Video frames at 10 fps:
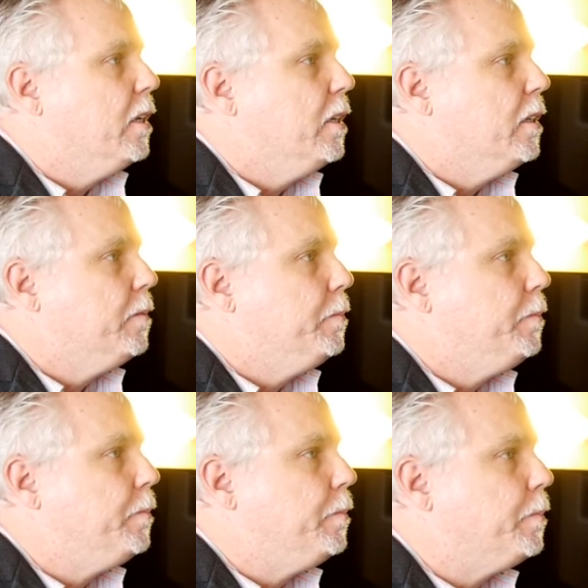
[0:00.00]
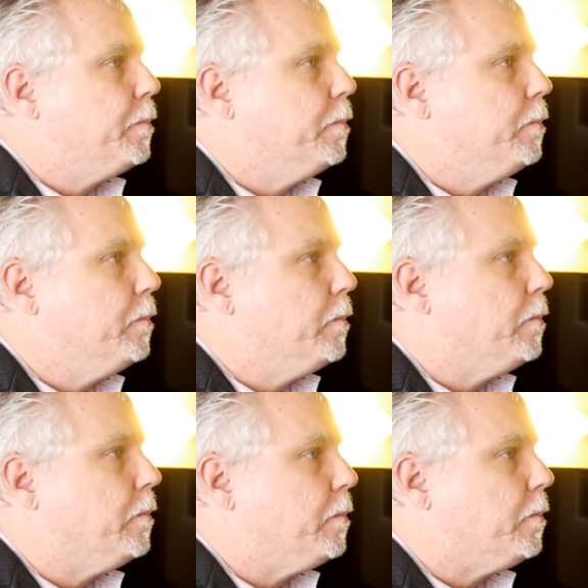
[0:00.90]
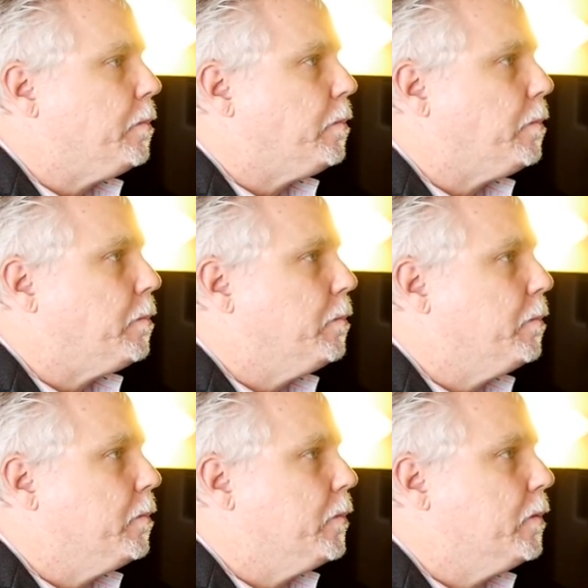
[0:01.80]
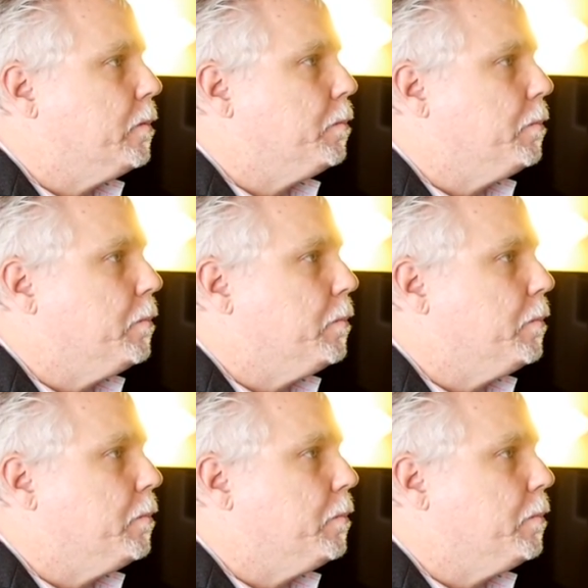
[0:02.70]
No words are spoken by the person on screen.